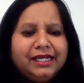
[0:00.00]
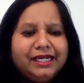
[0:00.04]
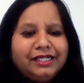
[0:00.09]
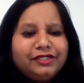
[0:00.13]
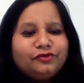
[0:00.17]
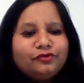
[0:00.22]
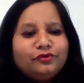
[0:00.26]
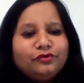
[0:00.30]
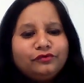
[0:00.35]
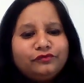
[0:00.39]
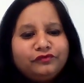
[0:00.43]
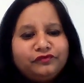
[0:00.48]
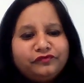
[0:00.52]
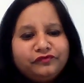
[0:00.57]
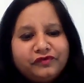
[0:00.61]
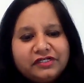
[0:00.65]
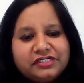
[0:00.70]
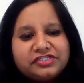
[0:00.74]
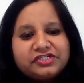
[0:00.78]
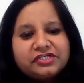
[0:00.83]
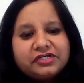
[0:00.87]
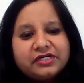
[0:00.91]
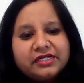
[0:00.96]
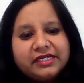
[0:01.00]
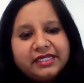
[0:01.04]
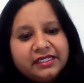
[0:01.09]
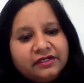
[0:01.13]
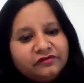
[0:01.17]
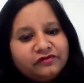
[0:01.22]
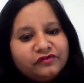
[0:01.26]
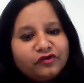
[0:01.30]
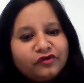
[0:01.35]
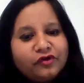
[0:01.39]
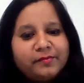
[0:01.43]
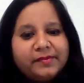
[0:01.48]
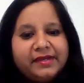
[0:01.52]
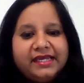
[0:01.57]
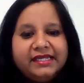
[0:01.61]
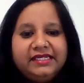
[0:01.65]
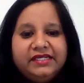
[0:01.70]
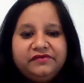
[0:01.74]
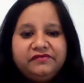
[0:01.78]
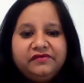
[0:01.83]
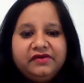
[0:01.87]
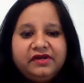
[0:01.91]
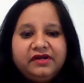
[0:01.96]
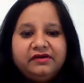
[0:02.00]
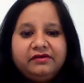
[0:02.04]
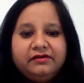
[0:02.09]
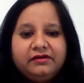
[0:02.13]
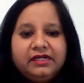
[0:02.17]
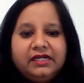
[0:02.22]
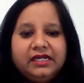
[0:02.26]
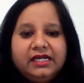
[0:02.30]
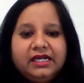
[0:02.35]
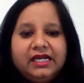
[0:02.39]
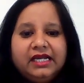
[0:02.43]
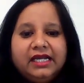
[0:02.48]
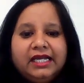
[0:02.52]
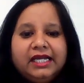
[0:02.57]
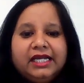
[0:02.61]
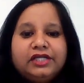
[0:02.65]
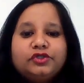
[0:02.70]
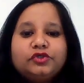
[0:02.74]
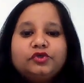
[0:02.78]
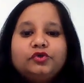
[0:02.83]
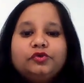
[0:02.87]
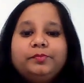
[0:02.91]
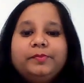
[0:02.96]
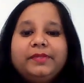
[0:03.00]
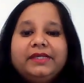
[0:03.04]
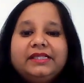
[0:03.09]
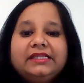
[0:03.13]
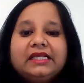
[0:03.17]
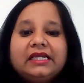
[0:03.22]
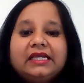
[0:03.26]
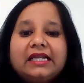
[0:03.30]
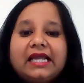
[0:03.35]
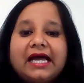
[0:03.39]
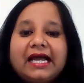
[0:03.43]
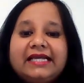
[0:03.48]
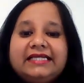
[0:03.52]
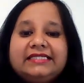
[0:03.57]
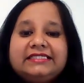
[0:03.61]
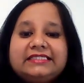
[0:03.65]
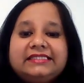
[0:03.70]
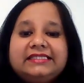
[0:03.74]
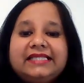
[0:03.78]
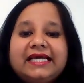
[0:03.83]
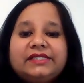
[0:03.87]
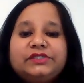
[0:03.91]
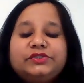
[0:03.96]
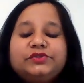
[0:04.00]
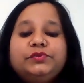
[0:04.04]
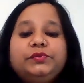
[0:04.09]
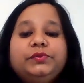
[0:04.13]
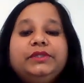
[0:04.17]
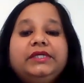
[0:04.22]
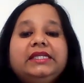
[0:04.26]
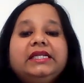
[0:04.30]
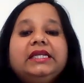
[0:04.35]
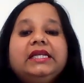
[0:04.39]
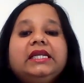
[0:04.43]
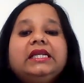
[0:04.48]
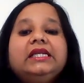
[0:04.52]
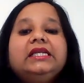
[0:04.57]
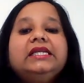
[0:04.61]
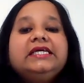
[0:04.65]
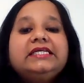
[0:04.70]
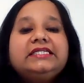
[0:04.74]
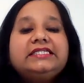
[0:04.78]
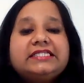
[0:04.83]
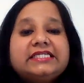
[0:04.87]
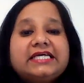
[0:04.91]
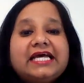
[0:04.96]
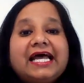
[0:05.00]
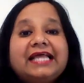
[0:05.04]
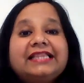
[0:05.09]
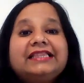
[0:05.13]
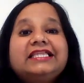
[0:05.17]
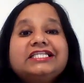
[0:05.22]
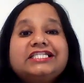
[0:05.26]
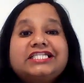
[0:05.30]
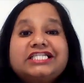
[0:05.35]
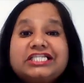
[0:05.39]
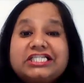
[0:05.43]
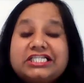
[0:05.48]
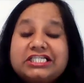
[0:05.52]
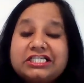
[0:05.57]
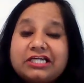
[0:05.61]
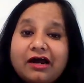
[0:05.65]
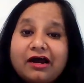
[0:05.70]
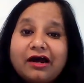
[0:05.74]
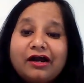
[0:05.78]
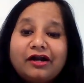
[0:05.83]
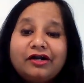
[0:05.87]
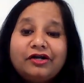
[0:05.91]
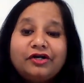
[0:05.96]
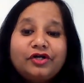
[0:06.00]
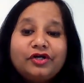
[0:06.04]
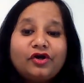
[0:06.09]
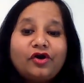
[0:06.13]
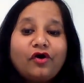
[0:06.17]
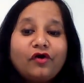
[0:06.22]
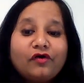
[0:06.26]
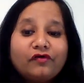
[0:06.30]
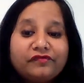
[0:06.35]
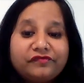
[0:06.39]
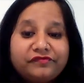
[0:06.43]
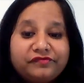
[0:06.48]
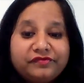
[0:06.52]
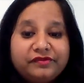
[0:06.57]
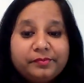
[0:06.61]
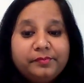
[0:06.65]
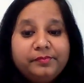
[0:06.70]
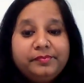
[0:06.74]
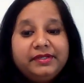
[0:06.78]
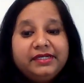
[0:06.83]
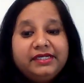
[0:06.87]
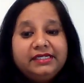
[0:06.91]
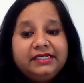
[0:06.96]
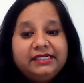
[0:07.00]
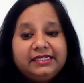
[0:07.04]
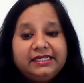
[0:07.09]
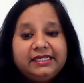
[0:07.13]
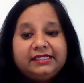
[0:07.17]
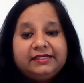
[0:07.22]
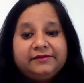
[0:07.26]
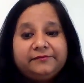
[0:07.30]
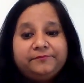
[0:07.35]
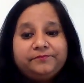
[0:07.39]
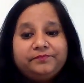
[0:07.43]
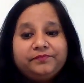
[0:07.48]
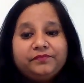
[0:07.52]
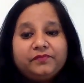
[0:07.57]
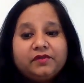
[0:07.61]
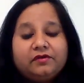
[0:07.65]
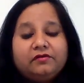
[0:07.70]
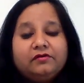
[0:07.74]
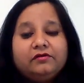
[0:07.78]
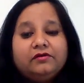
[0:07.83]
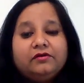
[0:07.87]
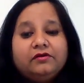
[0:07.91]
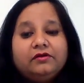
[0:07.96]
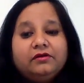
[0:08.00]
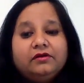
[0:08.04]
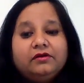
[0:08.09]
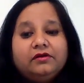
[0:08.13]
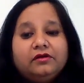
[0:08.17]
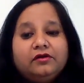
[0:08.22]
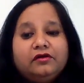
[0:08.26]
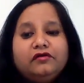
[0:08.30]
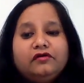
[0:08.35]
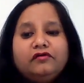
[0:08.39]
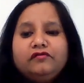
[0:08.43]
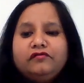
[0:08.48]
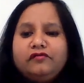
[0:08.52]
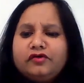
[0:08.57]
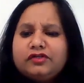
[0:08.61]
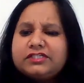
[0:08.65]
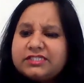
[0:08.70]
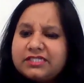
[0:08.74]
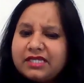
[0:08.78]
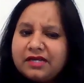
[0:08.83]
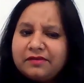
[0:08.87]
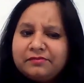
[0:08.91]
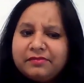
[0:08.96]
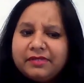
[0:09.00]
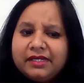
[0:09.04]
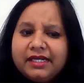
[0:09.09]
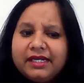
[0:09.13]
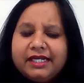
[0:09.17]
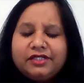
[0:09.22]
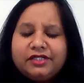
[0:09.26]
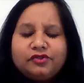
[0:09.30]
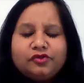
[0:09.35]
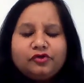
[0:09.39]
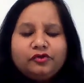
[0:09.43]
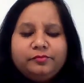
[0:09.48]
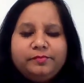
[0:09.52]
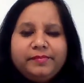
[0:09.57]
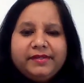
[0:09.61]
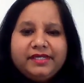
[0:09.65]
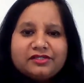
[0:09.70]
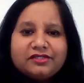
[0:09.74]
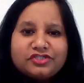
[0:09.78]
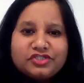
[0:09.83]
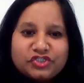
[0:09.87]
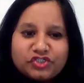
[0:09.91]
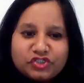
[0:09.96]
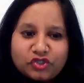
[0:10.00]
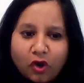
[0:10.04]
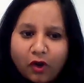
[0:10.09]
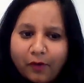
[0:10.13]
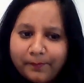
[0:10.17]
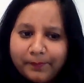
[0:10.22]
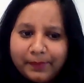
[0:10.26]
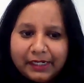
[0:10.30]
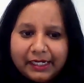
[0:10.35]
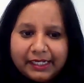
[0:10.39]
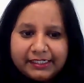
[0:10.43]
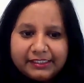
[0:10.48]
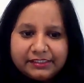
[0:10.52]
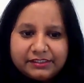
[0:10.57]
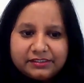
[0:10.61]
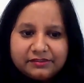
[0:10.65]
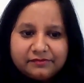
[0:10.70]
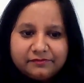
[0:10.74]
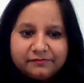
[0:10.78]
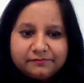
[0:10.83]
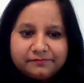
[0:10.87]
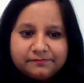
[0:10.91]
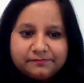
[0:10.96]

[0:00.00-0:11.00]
It could filter in from anywhere, it could be the light that we lit at the start of the beginning. For some, it could be a stoplight.